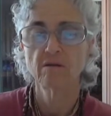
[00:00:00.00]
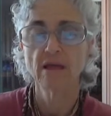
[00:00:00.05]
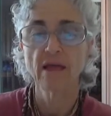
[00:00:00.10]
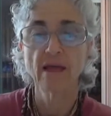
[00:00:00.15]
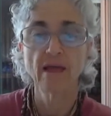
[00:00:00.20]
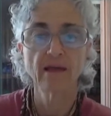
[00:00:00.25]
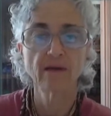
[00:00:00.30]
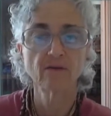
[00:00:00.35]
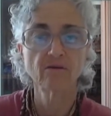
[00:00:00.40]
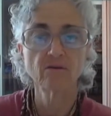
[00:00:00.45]

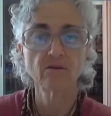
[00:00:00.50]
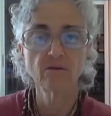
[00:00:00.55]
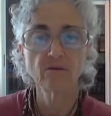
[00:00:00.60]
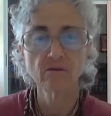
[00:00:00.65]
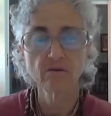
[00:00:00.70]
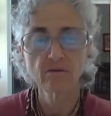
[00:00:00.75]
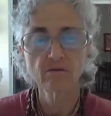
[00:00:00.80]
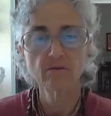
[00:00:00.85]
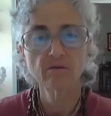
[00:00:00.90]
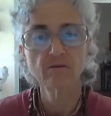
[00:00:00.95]
anger.
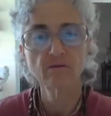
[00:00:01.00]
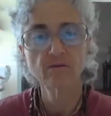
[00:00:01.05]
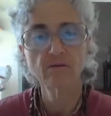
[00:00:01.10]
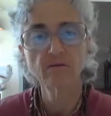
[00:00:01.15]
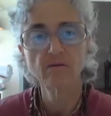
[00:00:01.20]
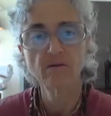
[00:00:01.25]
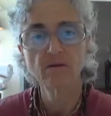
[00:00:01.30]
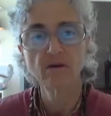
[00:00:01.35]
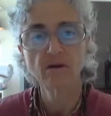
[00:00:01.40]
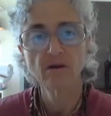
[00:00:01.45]

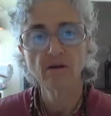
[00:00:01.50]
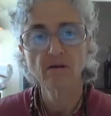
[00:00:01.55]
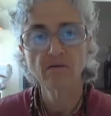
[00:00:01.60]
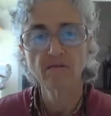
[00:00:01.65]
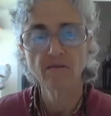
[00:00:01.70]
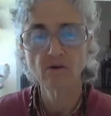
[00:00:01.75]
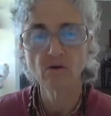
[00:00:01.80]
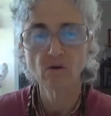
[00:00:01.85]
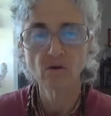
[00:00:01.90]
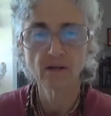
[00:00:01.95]

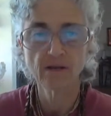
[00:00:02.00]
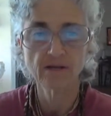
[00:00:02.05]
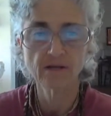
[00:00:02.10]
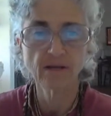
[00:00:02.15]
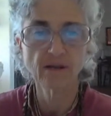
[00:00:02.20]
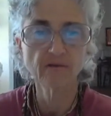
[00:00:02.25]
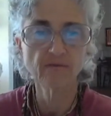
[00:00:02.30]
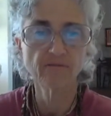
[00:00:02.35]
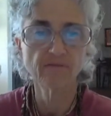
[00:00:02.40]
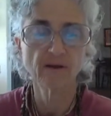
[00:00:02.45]
You don't
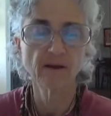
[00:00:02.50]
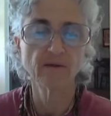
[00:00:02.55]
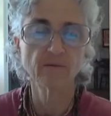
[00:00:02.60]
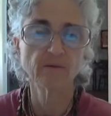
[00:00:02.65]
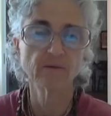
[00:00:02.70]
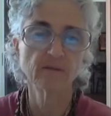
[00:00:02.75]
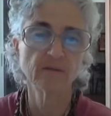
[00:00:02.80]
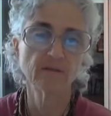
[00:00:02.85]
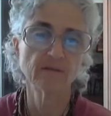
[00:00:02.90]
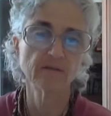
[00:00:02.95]
identify
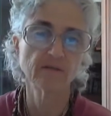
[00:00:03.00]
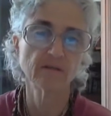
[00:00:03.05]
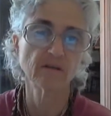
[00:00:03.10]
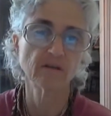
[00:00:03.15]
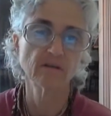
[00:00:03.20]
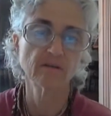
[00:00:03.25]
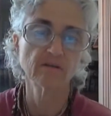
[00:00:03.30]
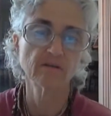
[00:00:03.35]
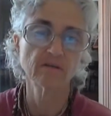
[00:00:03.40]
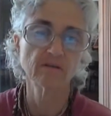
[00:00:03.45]
with these
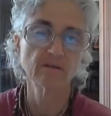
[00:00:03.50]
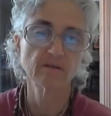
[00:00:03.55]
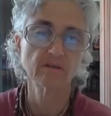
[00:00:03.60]
things.